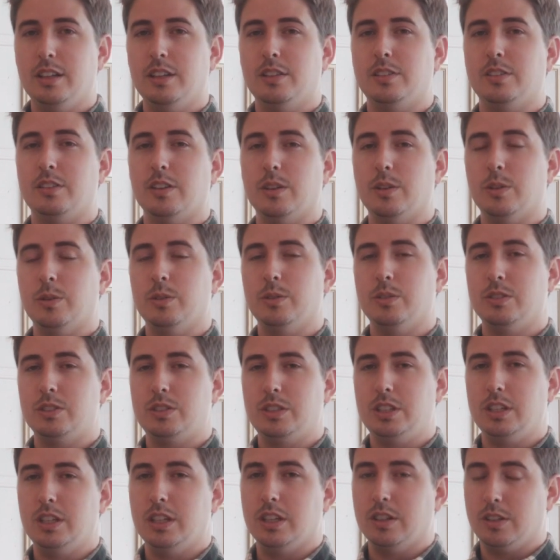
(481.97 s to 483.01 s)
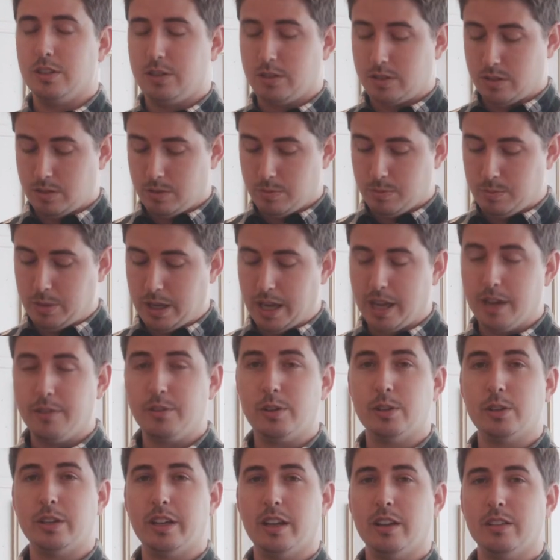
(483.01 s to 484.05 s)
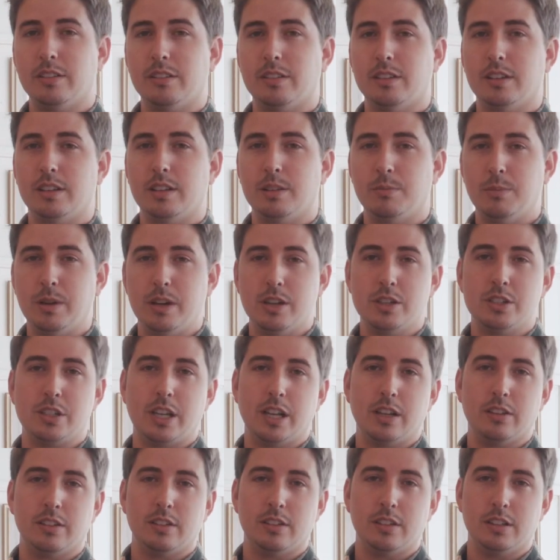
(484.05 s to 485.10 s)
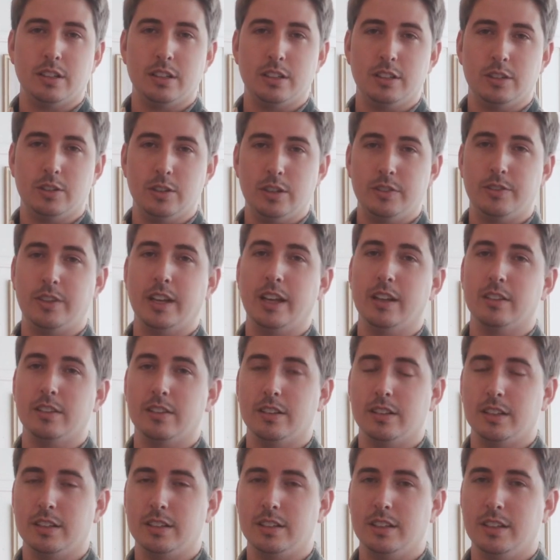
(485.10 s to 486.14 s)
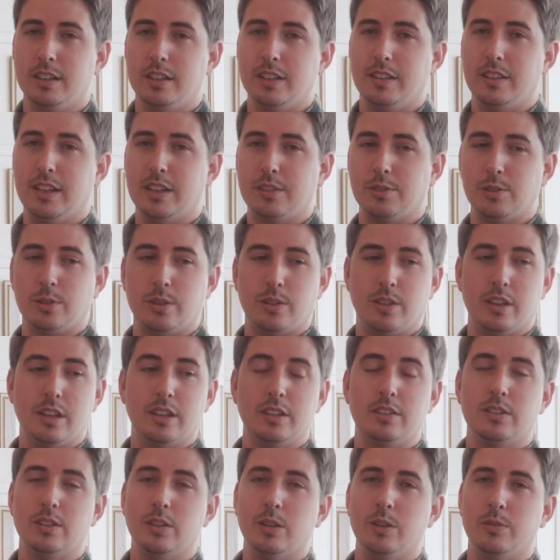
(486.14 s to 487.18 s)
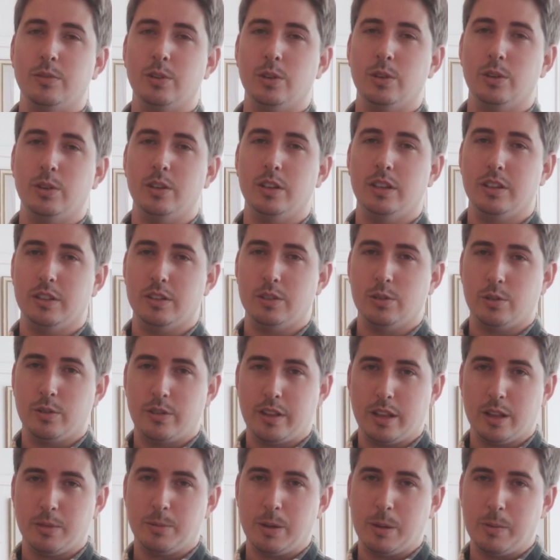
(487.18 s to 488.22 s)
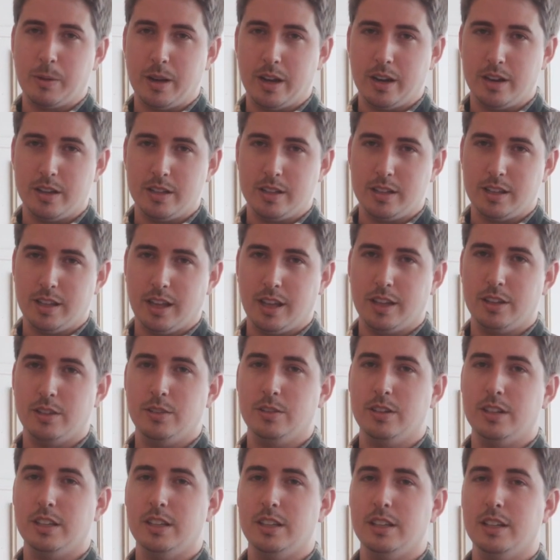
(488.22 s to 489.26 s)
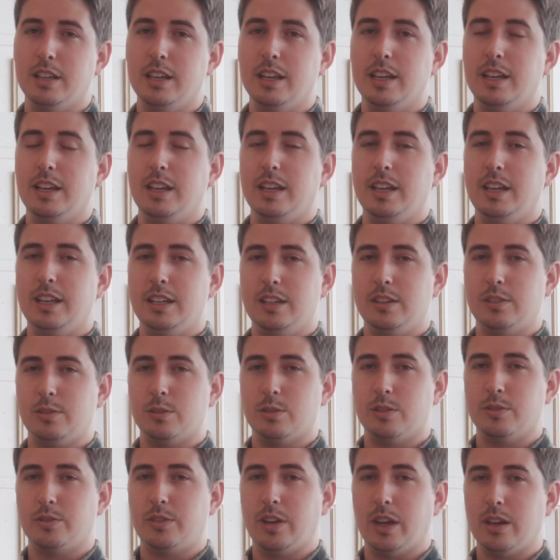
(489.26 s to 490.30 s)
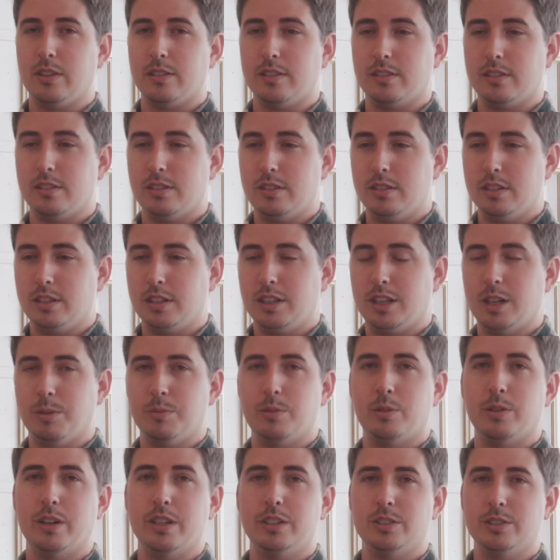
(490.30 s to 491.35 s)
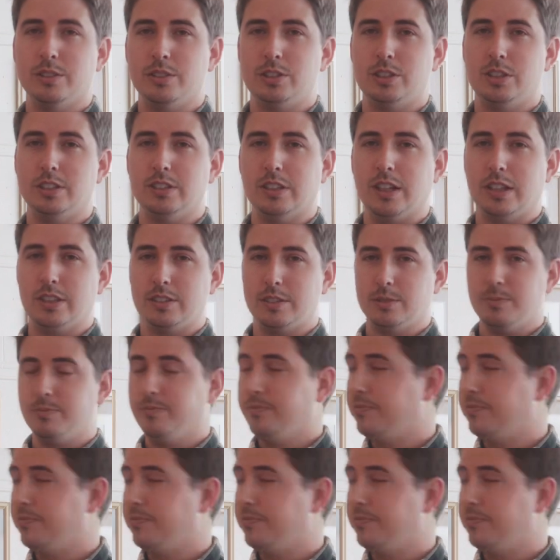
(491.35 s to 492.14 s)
So she does behavioral counseling, marriage counseling, grief counseling, that sort of thing. So if you're in the North Alabama area and you need any sort of counselor, come to Rachel. She's awesome.